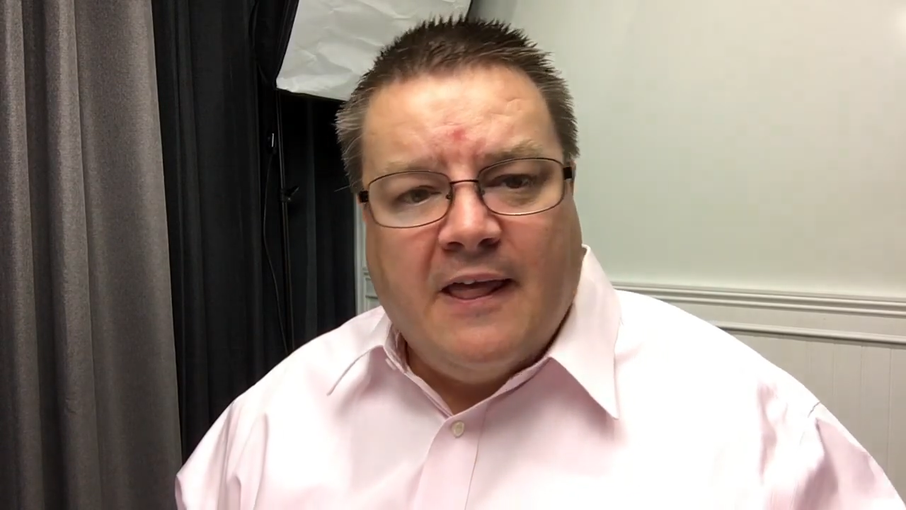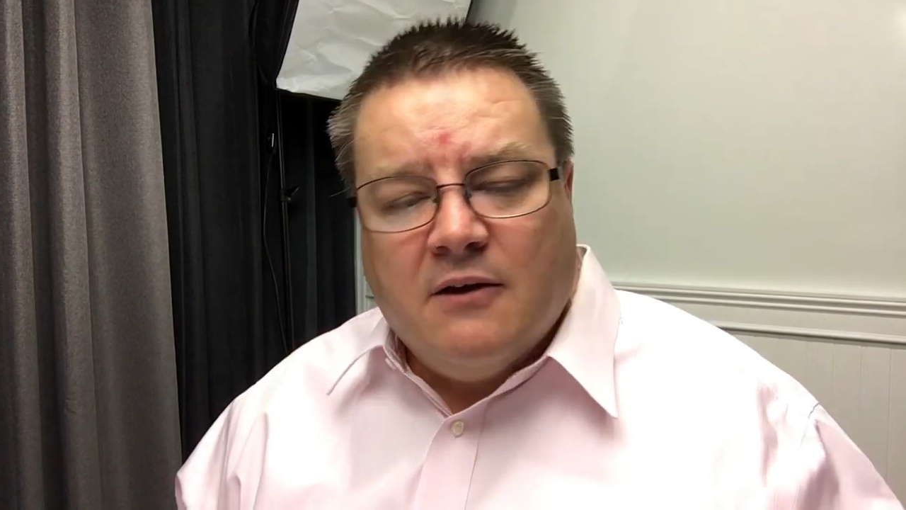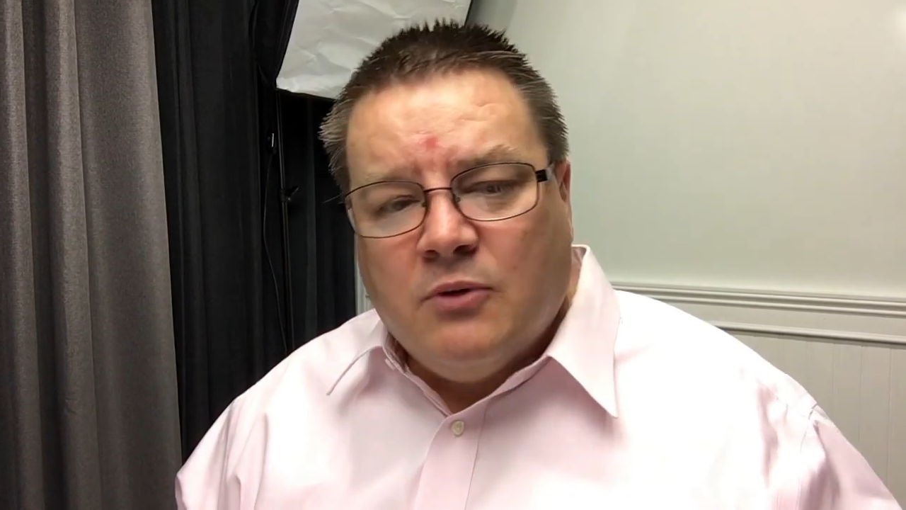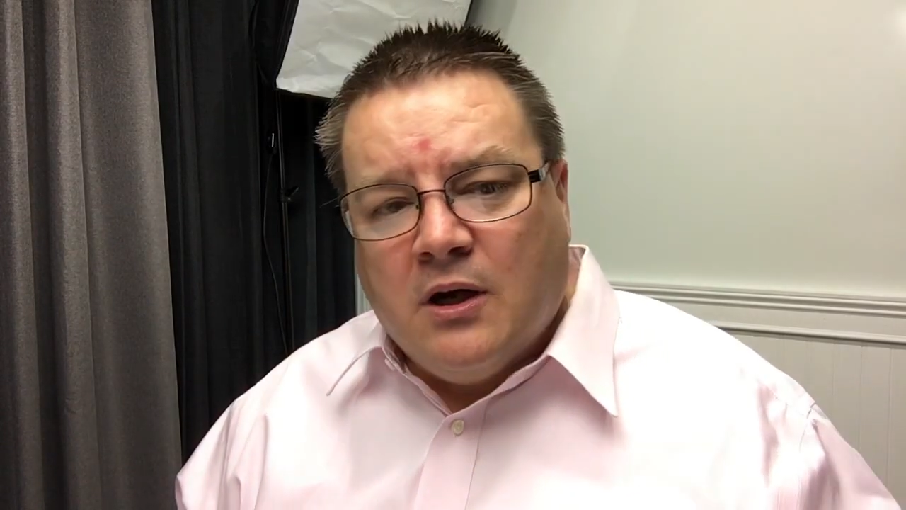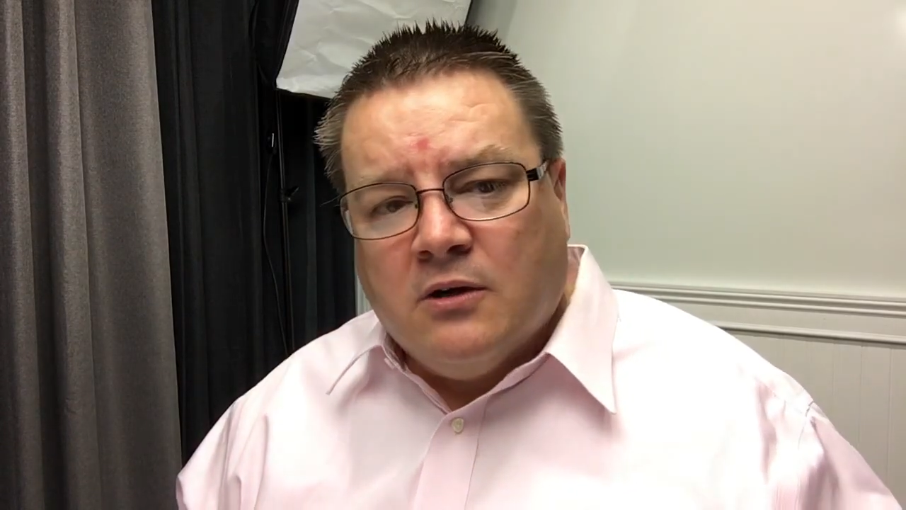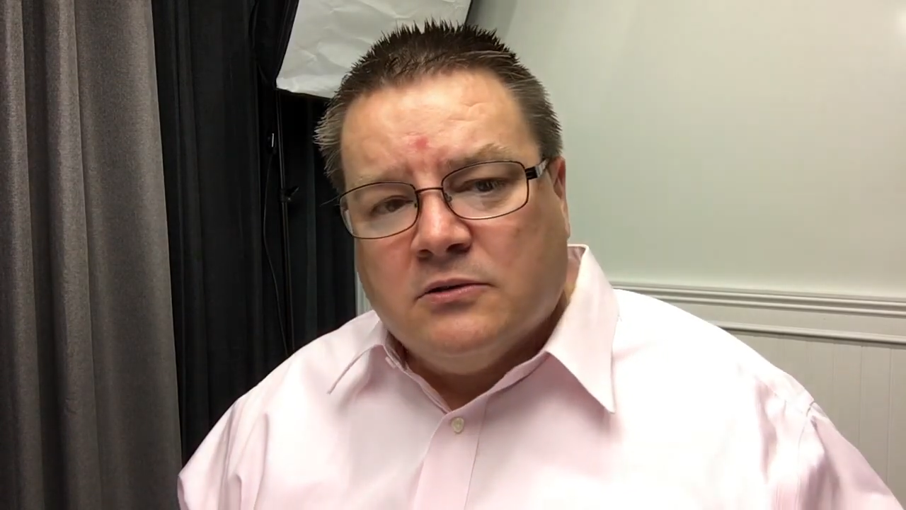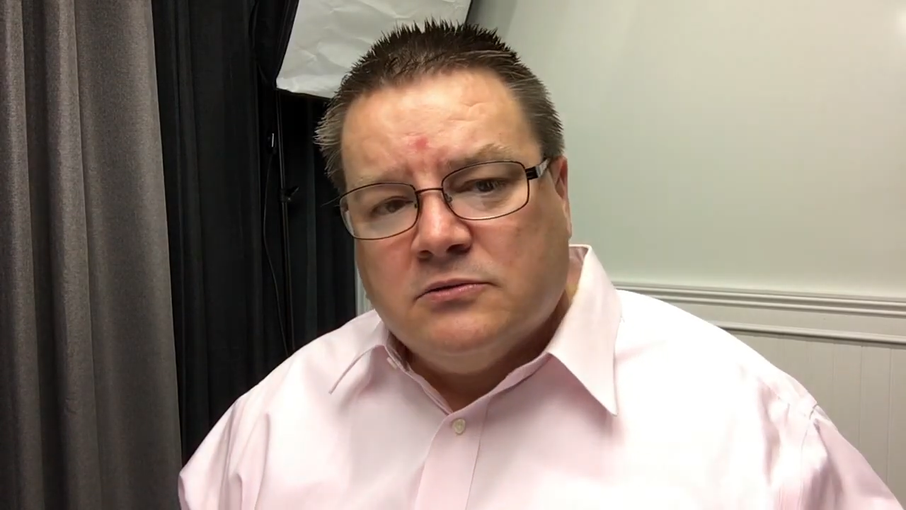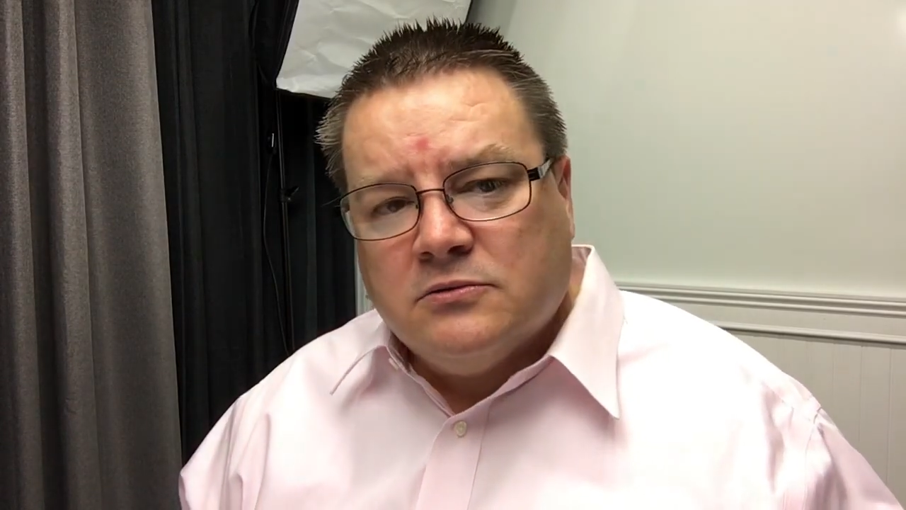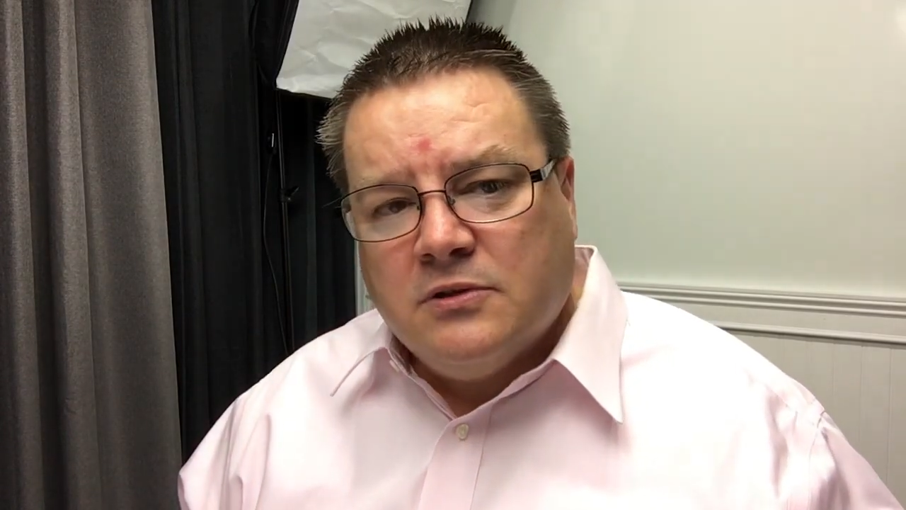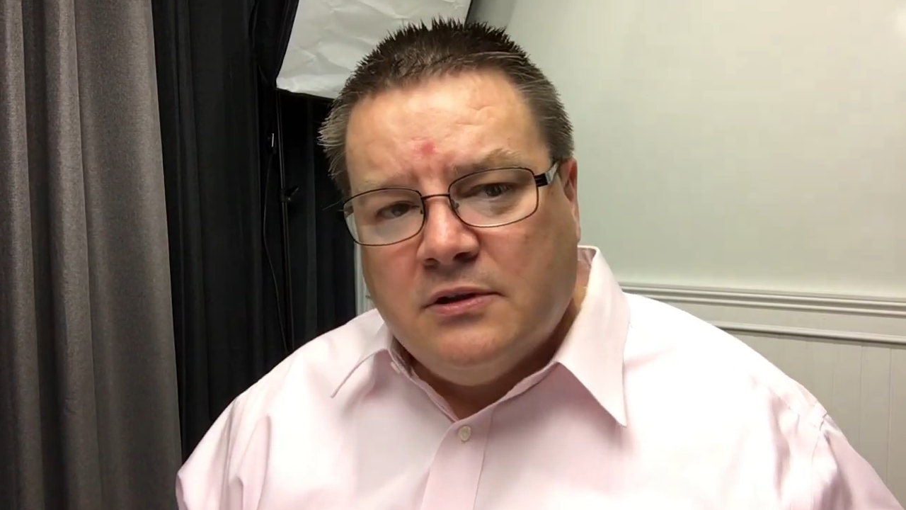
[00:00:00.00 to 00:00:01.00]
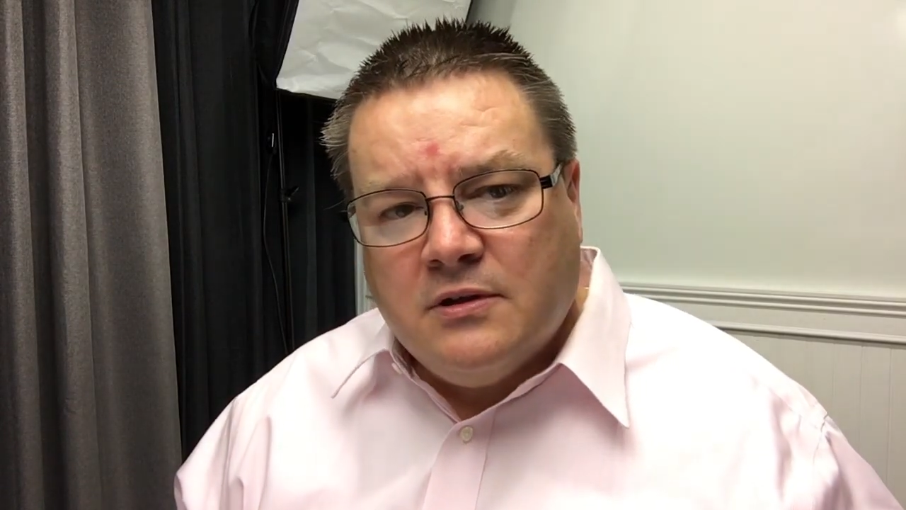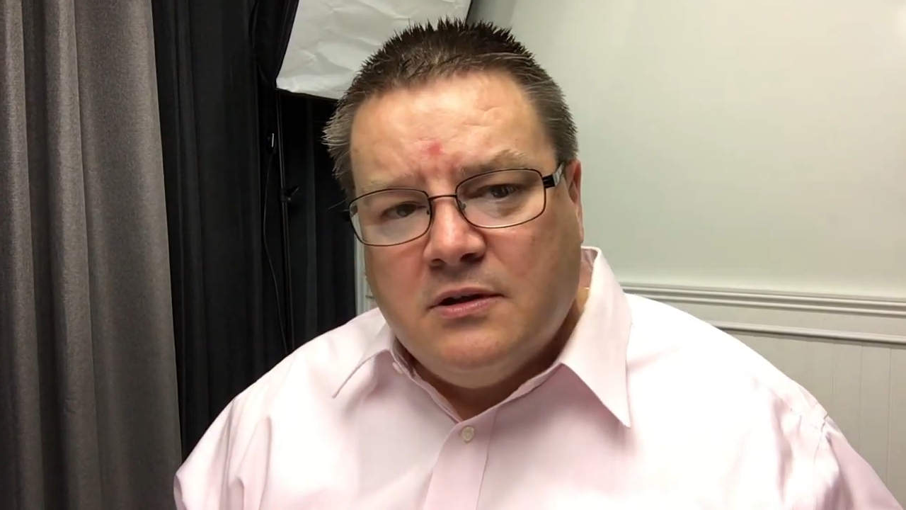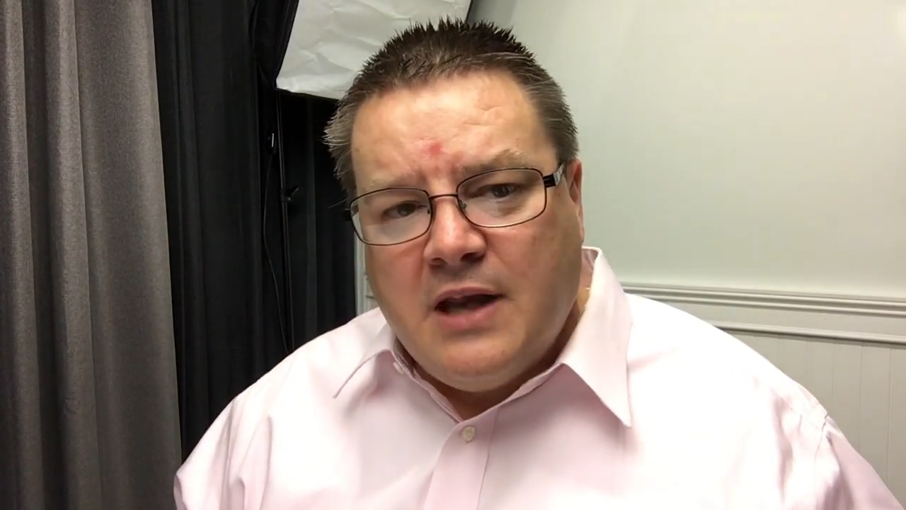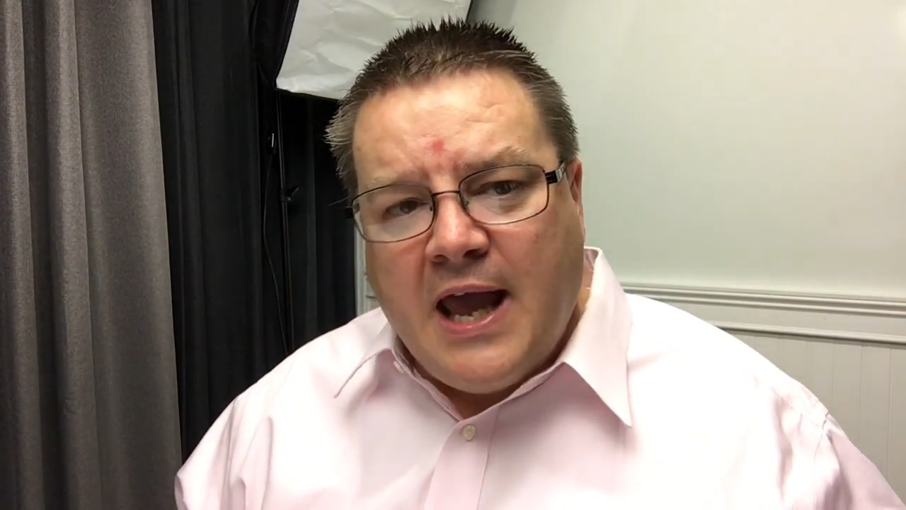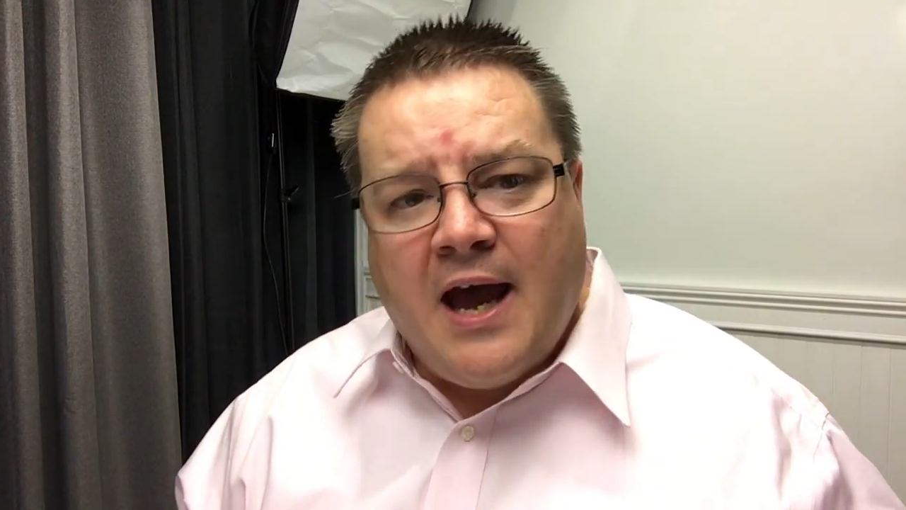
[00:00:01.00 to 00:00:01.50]
Well,
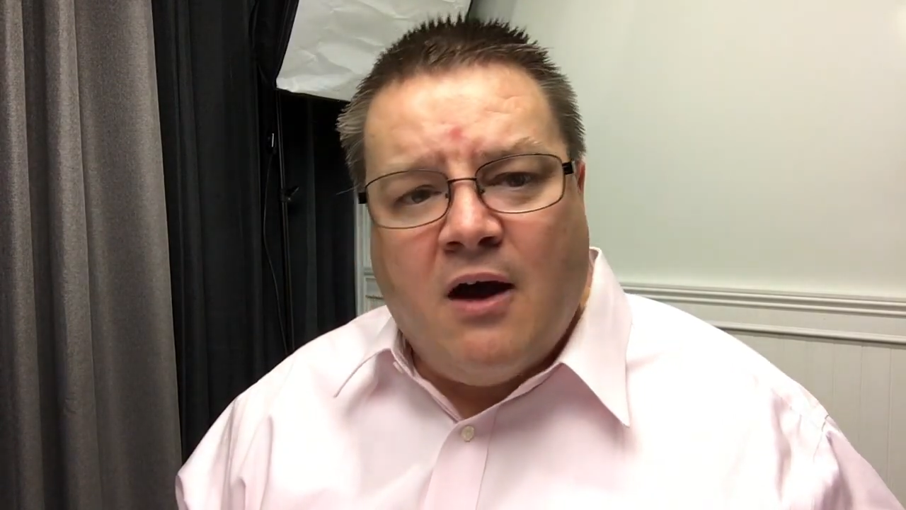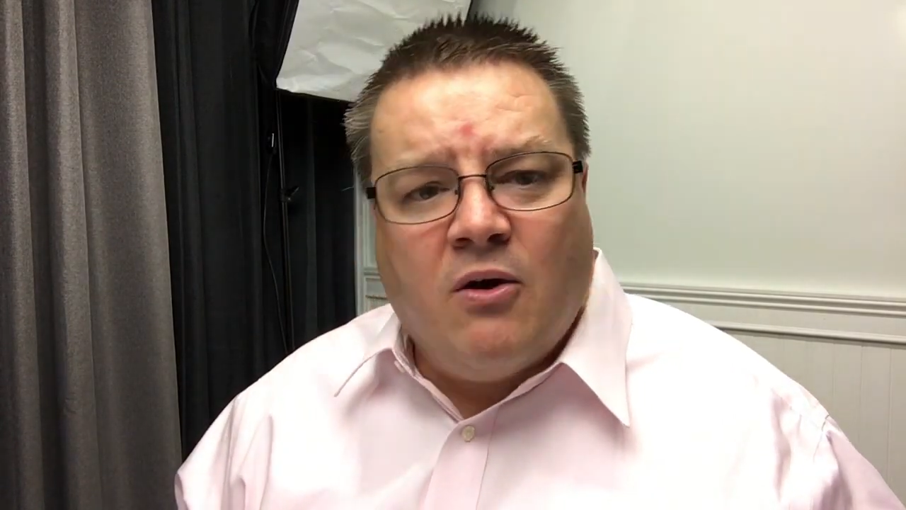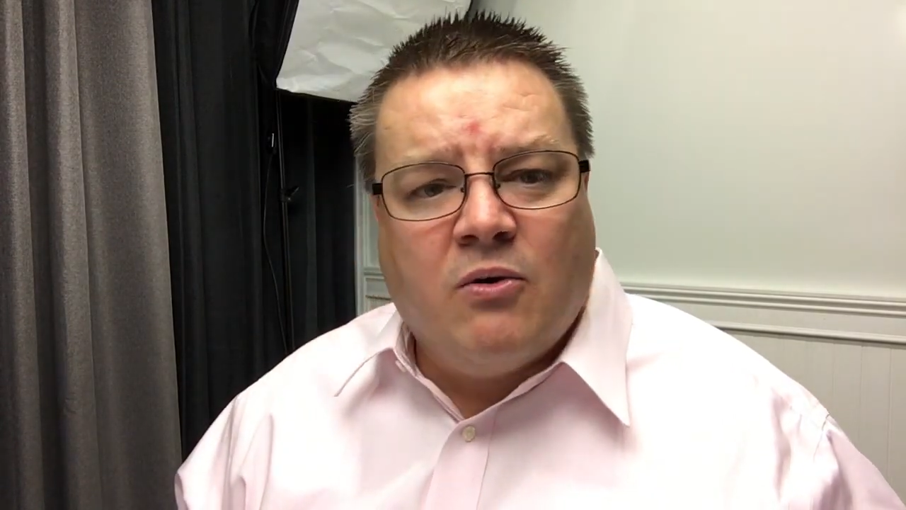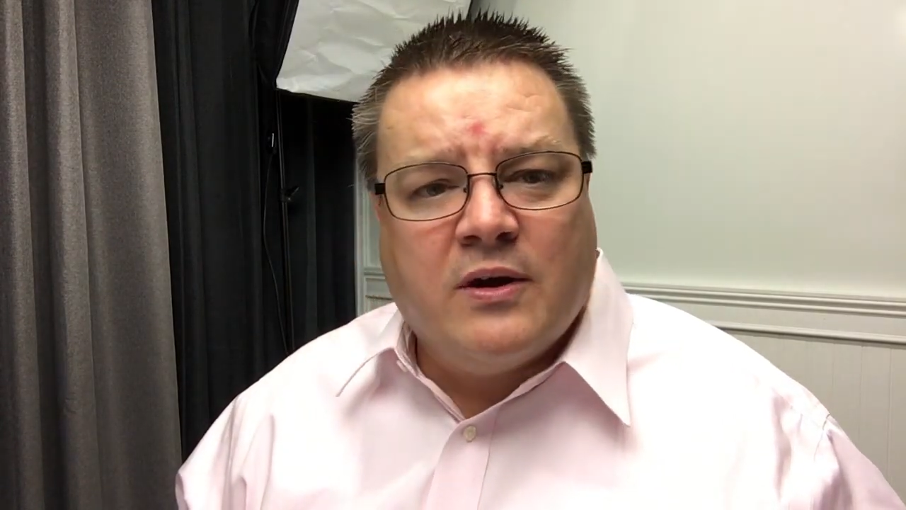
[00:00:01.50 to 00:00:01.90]
now,